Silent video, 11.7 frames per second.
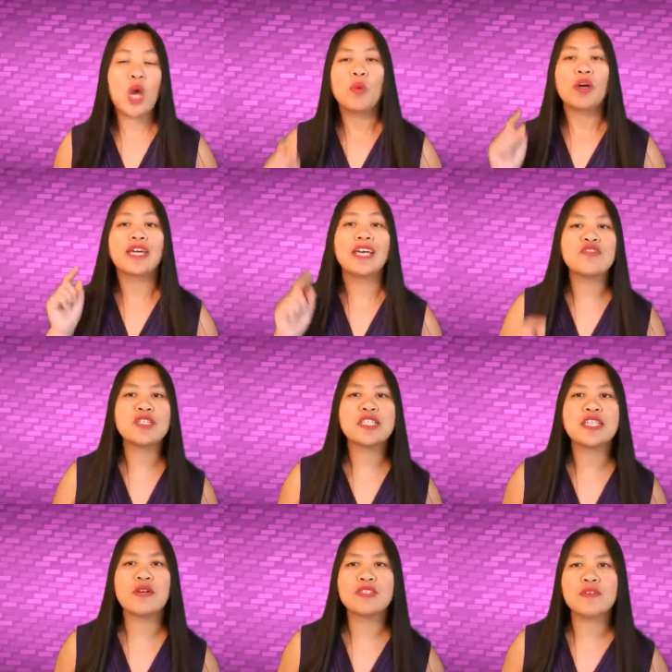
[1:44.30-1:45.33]
Well, get
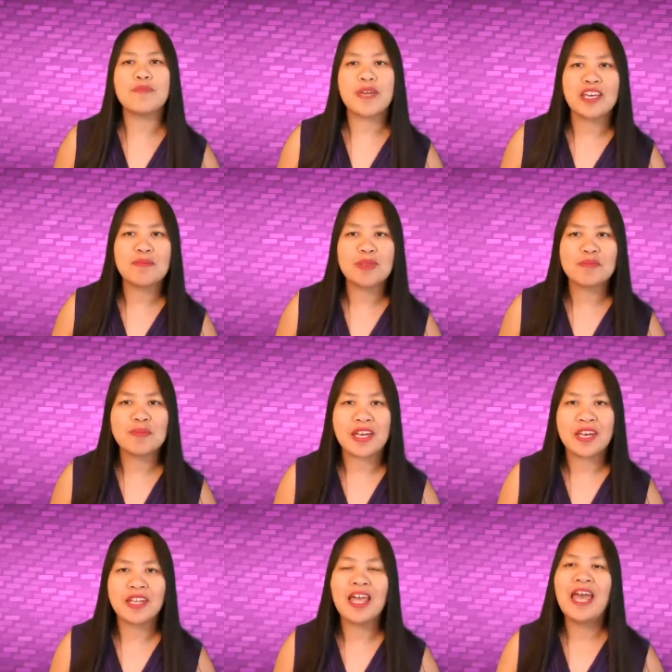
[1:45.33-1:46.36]
yourself some paper and
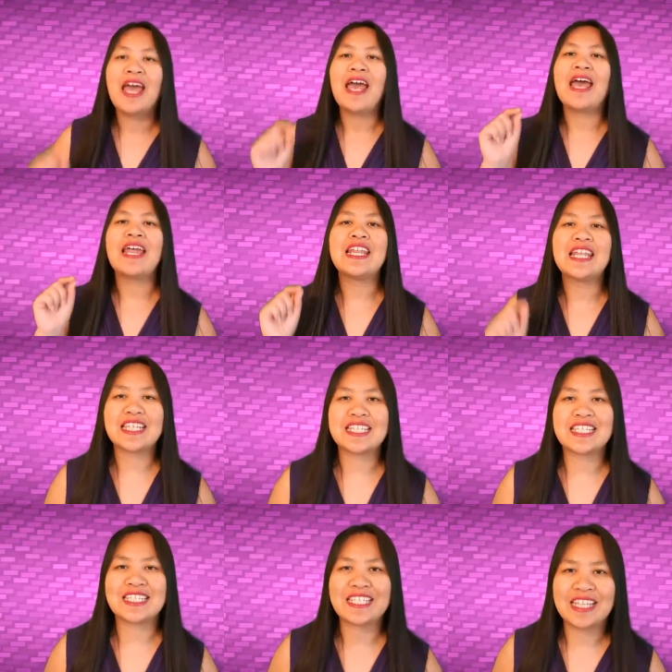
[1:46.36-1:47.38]
pen and let's
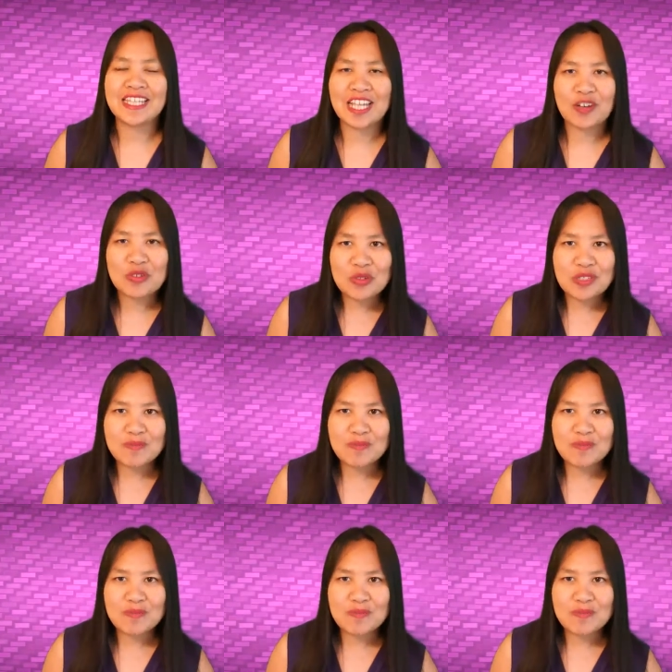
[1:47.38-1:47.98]
get down to the